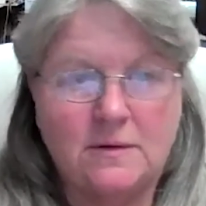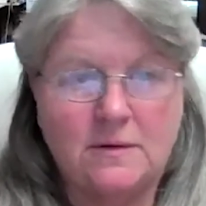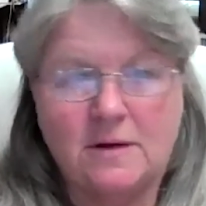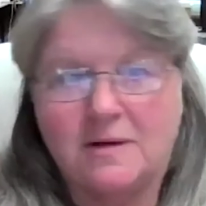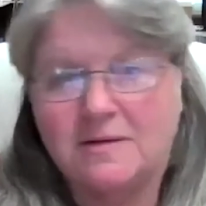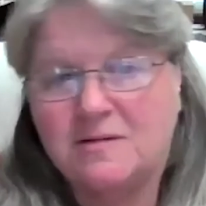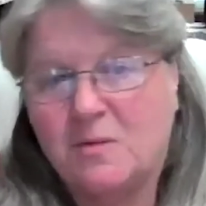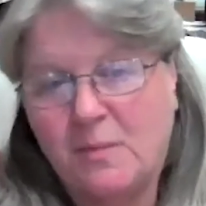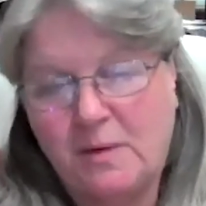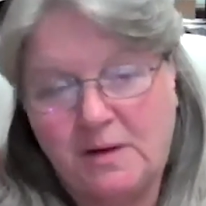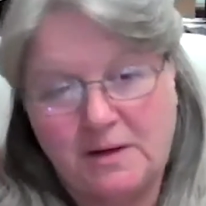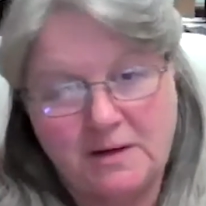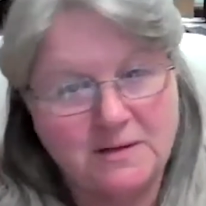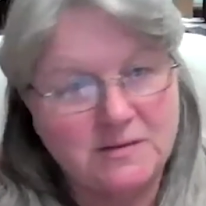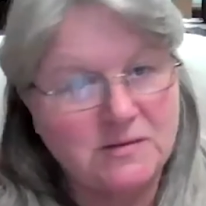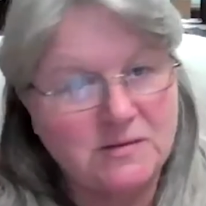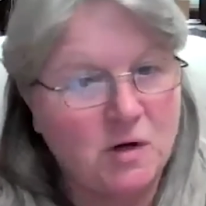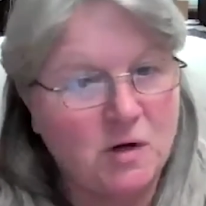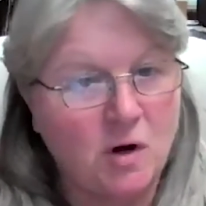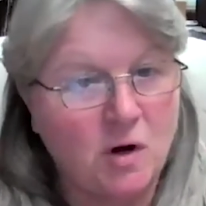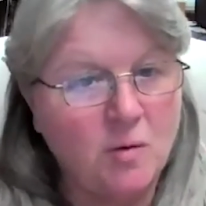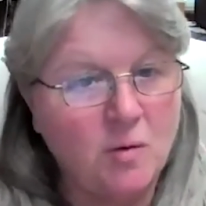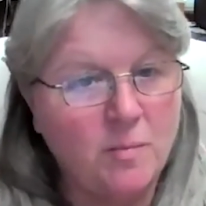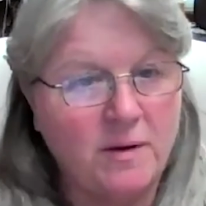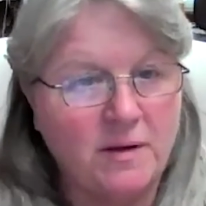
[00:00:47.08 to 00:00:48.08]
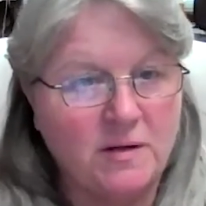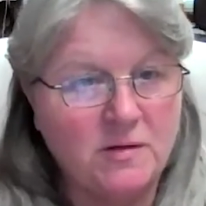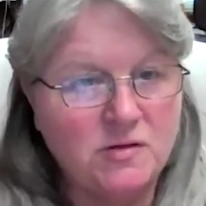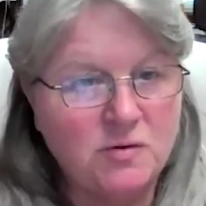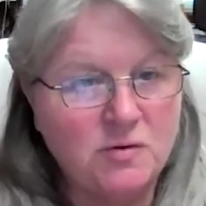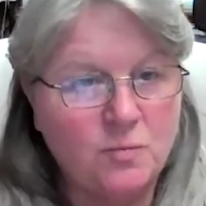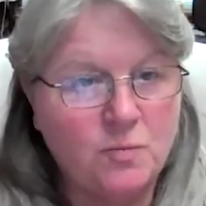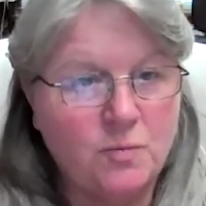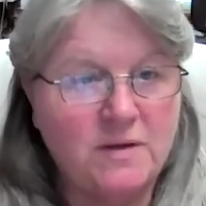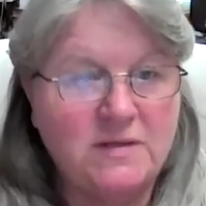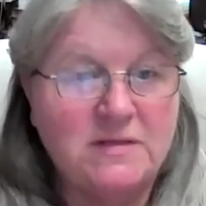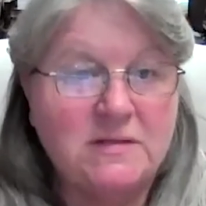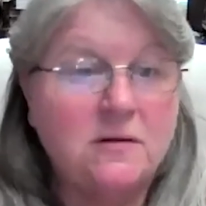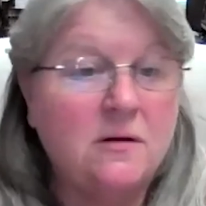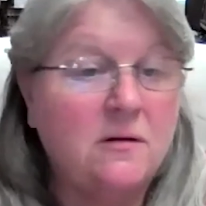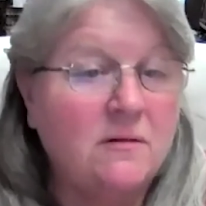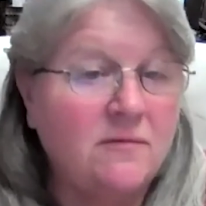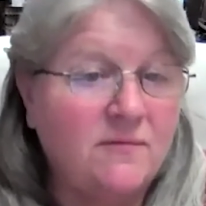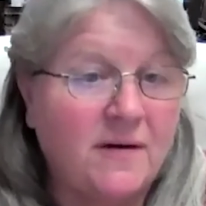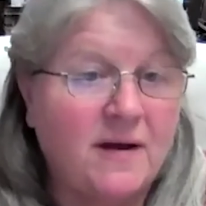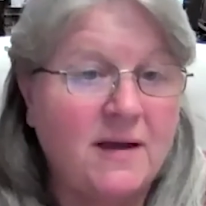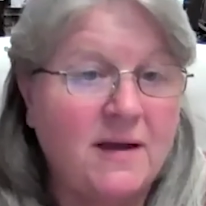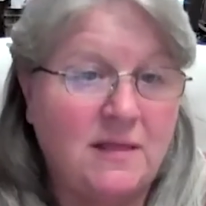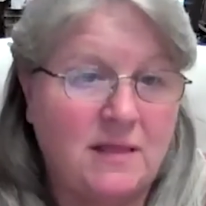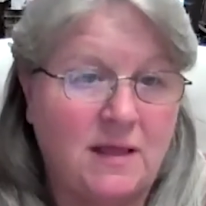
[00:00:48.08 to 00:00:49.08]
doesn't mean it's garbage. We still
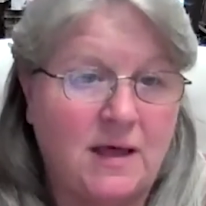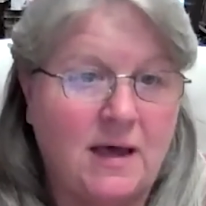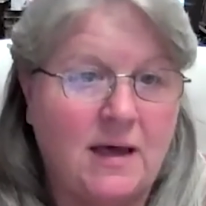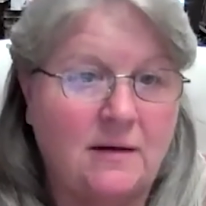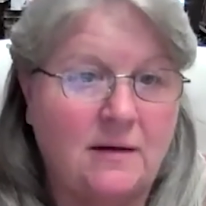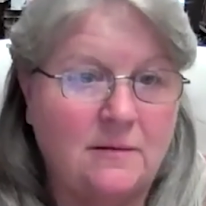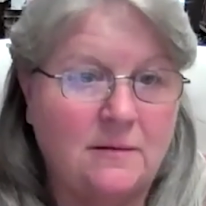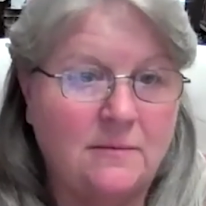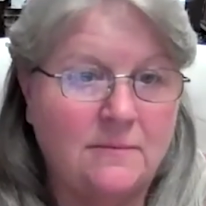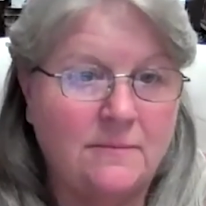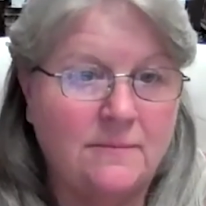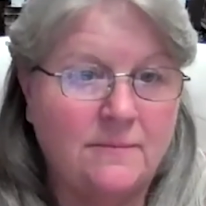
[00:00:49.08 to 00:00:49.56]
fight that.